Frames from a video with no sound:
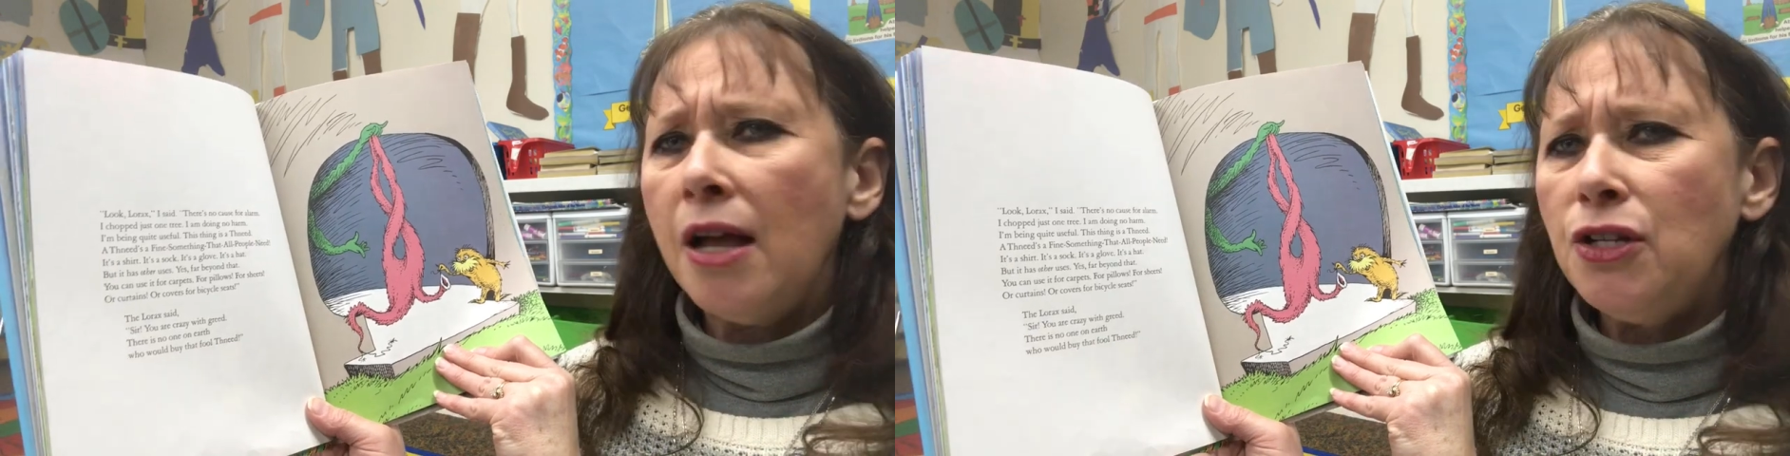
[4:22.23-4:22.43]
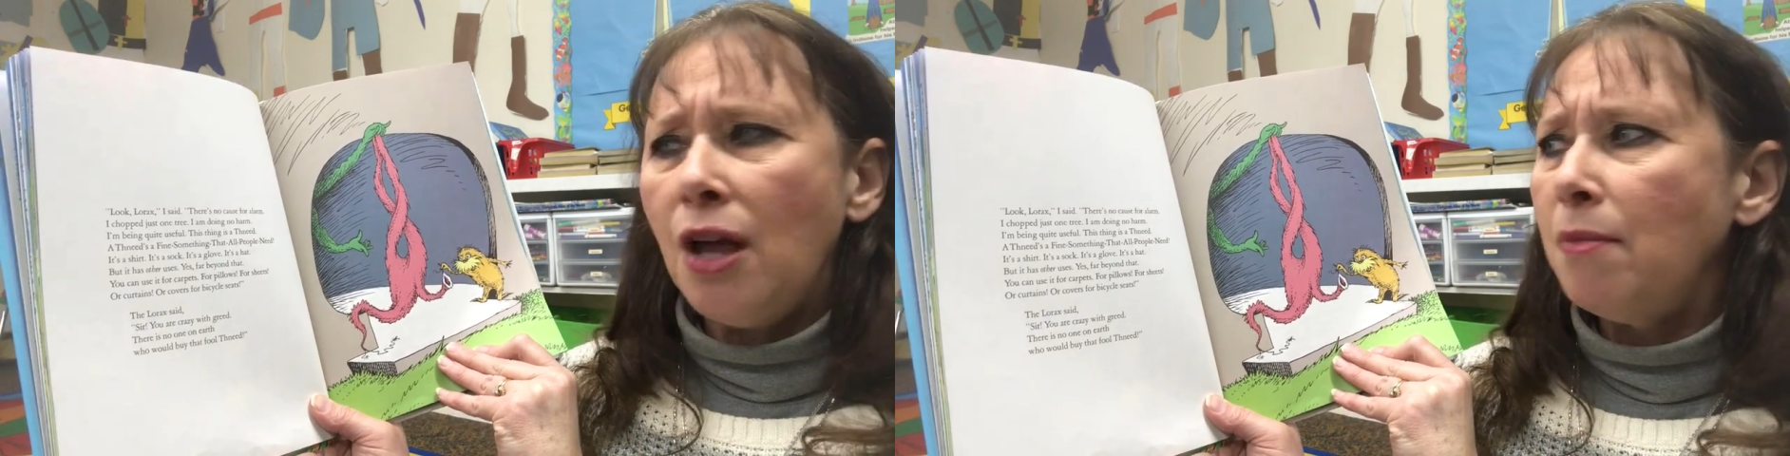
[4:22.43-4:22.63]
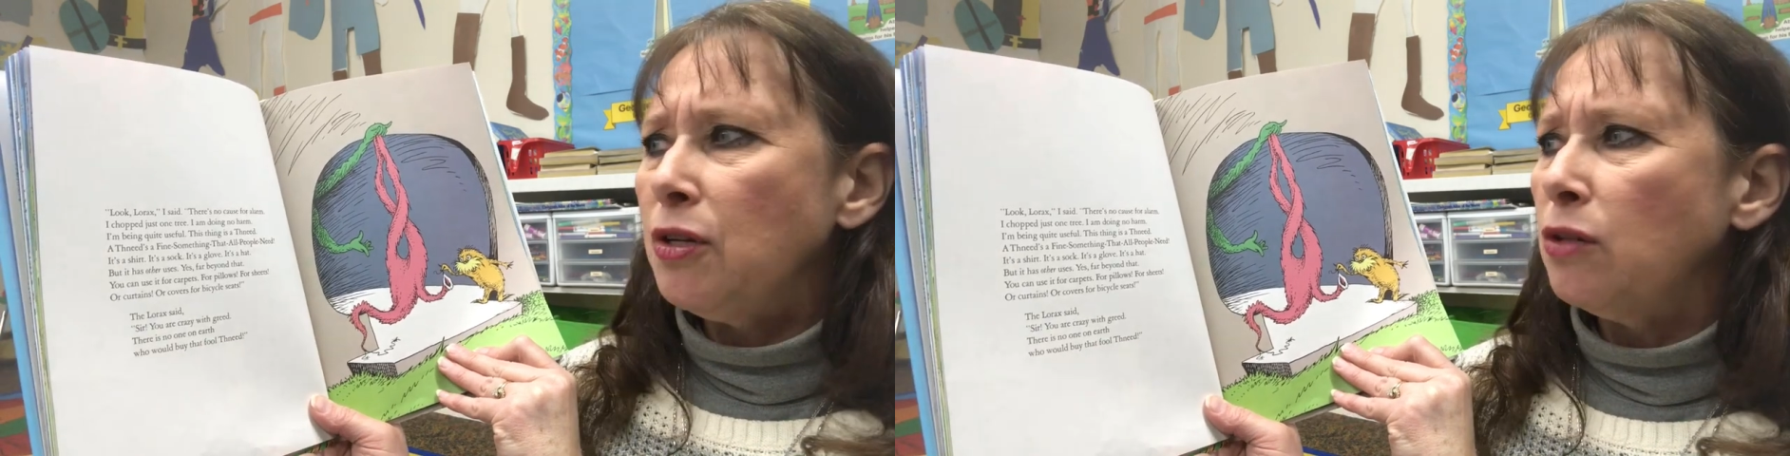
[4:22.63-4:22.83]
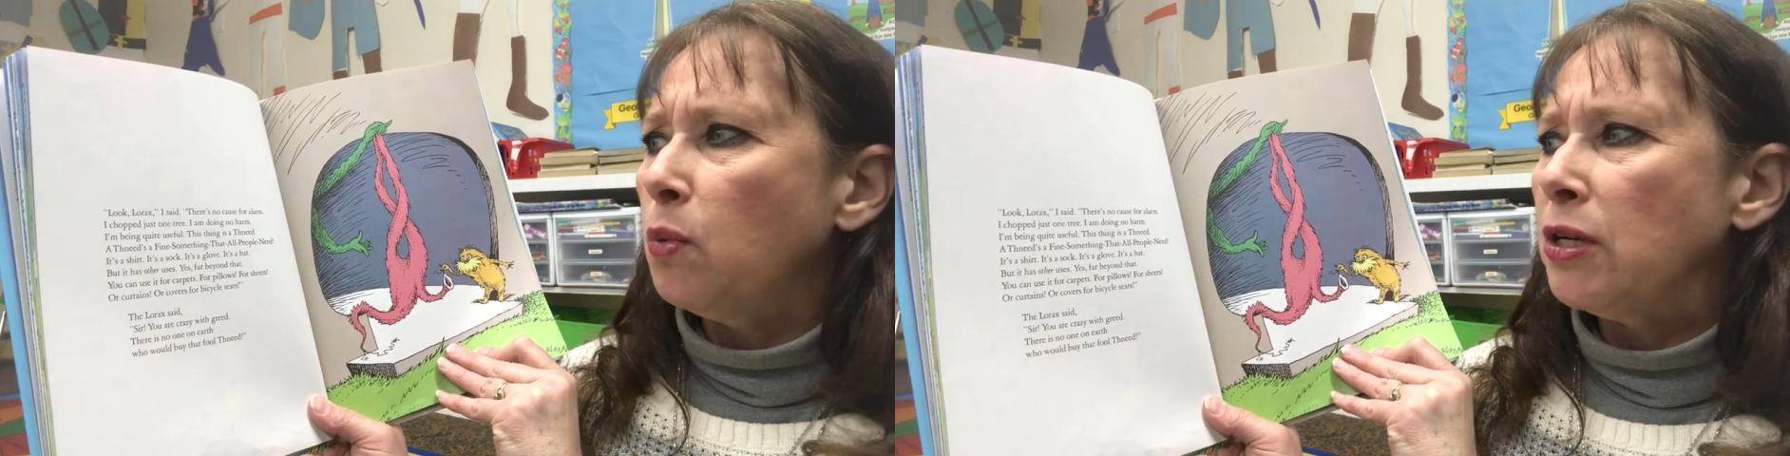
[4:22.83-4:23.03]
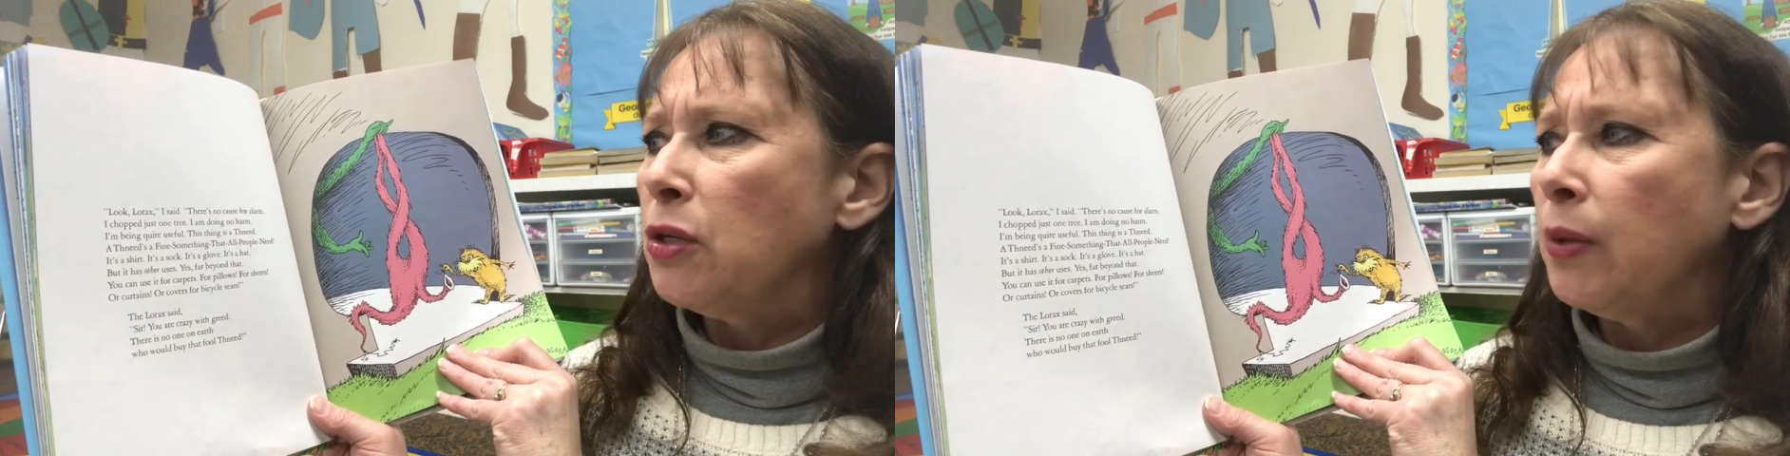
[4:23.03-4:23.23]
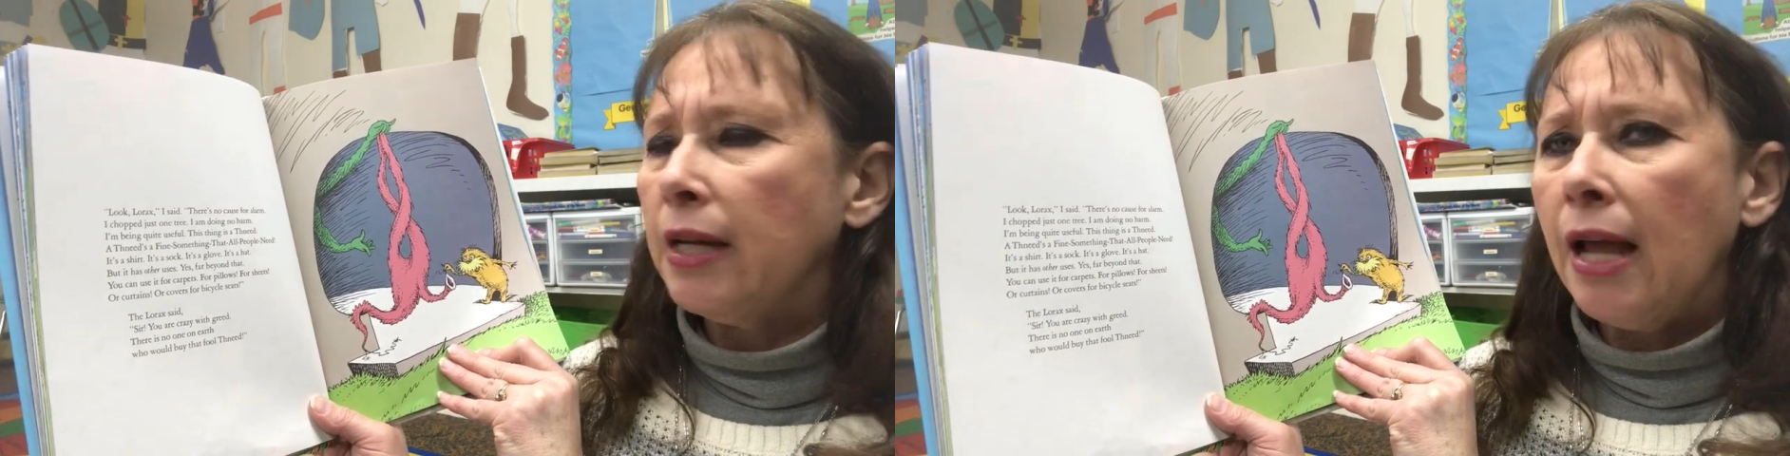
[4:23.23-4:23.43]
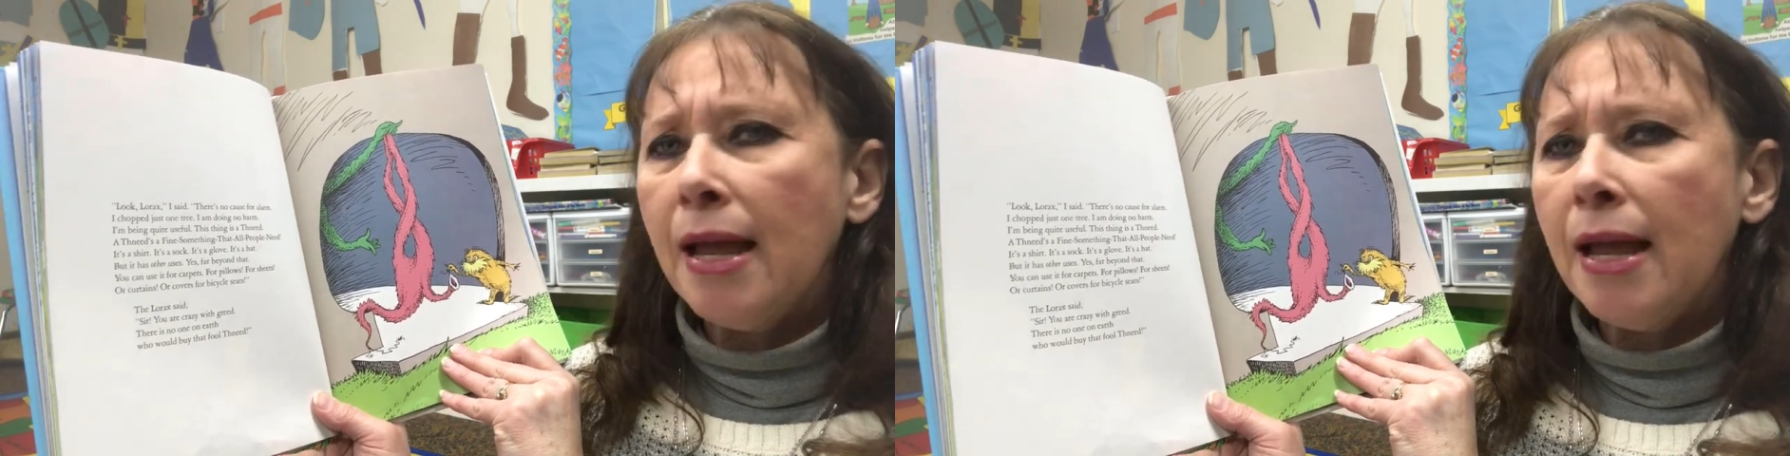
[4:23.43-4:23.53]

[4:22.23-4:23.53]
I chopped just one tree.